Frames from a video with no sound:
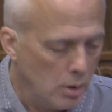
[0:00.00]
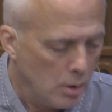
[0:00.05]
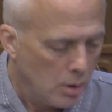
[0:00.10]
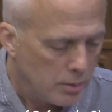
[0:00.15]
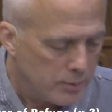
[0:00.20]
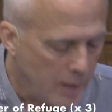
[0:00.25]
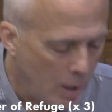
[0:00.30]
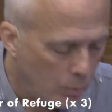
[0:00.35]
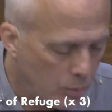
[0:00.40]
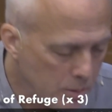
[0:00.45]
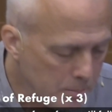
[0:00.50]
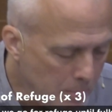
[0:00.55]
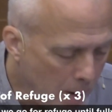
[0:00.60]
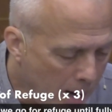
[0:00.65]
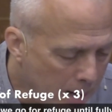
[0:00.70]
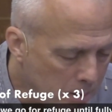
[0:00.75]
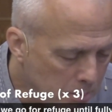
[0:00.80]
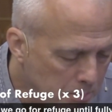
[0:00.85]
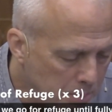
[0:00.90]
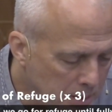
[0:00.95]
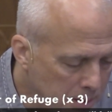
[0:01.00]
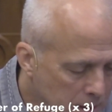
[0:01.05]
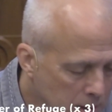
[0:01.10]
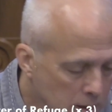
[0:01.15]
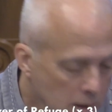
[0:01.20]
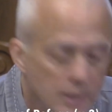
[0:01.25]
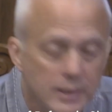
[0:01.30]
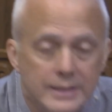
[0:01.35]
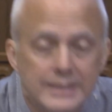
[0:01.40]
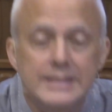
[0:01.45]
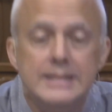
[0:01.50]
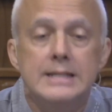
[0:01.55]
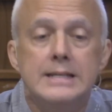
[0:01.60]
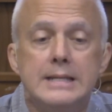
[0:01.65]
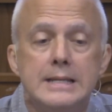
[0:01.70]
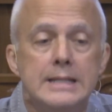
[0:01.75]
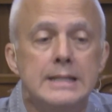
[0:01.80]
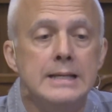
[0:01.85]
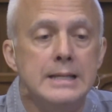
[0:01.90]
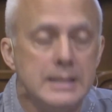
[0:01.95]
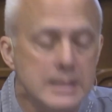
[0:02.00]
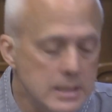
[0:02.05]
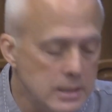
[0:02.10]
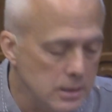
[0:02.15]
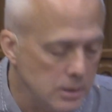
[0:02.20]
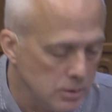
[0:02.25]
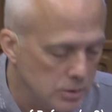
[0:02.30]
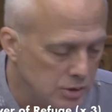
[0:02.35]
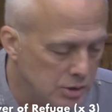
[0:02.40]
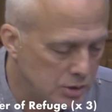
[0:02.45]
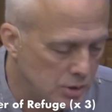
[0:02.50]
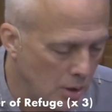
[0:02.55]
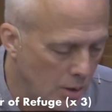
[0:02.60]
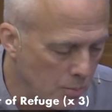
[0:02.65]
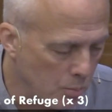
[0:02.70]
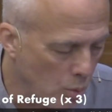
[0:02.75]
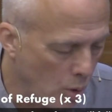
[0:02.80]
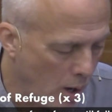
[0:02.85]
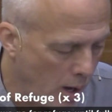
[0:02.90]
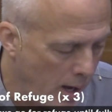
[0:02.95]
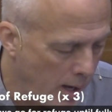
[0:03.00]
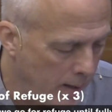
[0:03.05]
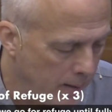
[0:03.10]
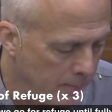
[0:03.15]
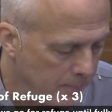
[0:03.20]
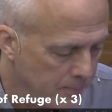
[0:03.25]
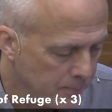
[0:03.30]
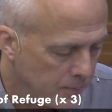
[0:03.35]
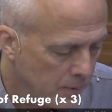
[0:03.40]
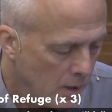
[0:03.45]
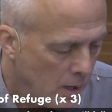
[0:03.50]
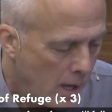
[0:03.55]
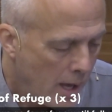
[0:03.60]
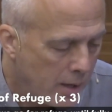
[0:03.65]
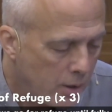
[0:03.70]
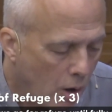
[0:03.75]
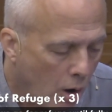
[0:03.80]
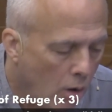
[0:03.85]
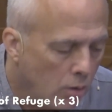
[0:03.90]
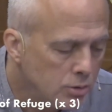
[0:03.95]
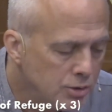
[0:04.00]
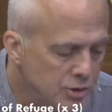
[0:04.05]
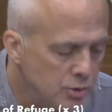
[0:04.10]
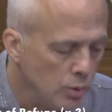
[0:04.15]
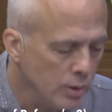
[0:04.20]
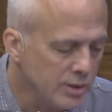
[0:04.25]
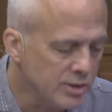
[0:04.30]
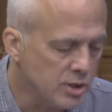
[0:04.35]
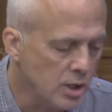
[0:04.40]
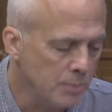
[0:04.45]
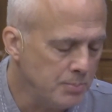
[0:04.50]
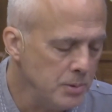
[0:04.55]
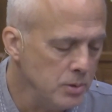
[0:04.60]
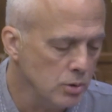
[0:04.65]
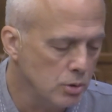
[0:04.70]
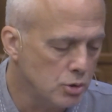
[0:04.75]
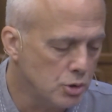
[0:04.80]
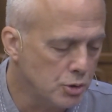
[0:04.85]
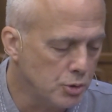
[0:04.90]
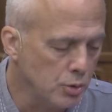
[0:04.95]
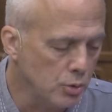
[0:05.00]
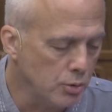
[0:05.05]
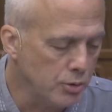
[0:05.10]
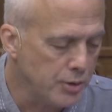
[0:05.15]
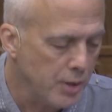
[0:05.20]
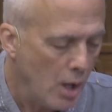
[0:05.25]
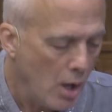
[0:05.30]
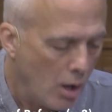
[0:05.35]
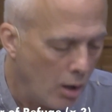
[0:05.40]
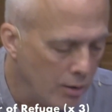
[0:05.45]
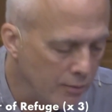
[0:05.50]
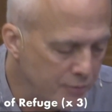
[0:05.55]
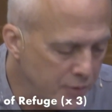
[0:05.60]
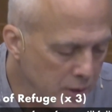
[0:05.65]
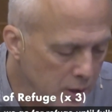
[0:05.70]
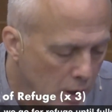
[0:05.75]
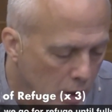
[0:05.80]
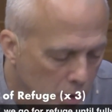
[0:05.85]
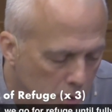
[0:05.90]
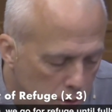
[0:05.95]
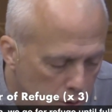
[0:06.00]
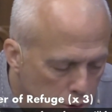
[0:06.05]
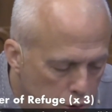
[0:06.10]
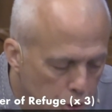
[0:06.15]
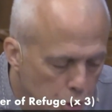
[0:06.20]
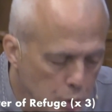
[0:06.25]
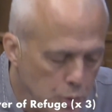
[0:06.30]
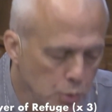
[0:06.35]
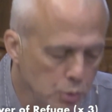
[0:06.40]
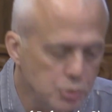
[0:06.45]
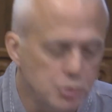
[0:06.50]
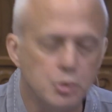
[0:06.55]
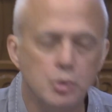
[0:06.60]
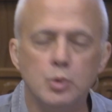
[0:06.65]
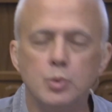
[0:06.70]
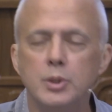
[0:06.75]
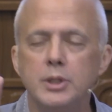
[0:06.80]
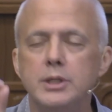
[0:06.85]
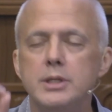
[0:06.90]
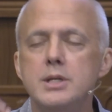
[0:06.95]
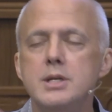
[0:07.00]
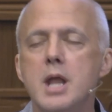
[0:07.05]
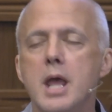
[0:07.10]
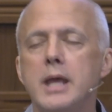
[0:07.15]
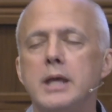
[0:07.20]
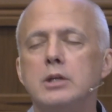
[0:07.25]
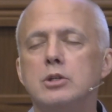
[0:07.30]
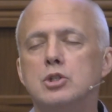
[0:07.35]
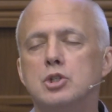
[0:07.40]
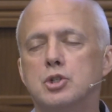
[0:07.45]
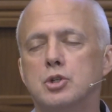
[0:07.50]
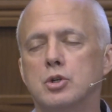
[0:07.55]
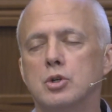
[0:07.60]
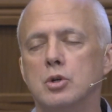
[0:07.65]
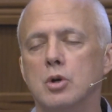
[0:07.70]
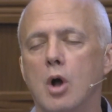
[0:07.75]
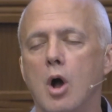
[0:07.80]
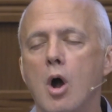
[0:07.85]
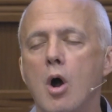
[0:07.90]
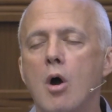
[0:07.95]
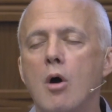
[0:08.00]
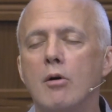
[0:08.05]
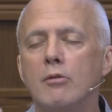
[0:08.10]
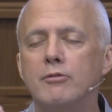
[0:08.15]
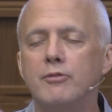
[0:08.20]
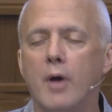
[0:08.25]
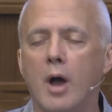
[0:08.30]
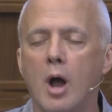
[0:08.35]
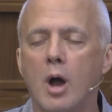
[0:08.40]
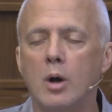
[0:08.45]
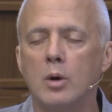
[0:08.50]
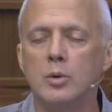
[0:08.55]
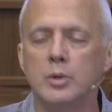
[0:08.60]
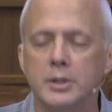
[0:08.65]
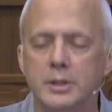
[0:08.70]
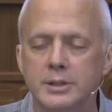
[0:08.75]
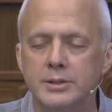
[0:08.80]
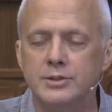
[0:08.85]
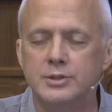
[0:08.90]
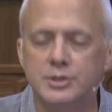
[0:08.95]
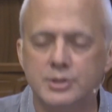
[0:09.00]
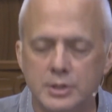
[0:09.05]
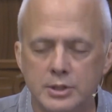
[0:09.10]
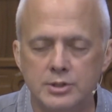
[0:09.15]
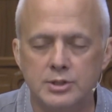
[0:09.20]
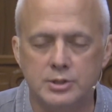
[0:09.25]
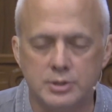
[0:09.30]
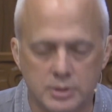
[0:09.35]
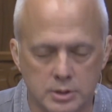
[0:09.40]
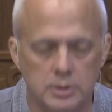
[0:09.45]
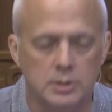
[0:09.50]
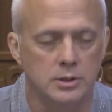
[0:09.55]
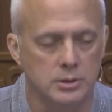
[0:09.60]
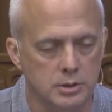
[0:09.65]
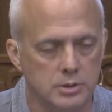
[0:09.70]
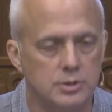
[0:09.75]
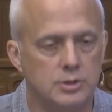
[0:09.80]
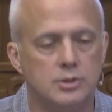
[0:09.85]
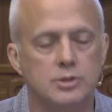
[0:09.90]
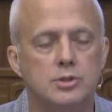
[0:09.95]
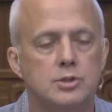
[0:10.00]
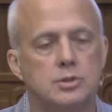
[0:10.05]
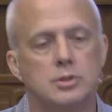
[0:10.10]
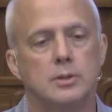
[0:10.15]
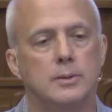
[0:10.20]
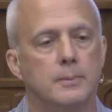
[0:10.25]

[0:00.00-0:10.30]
that we might be needy in some way. And also accepting the truth of the illusory nature of our existence,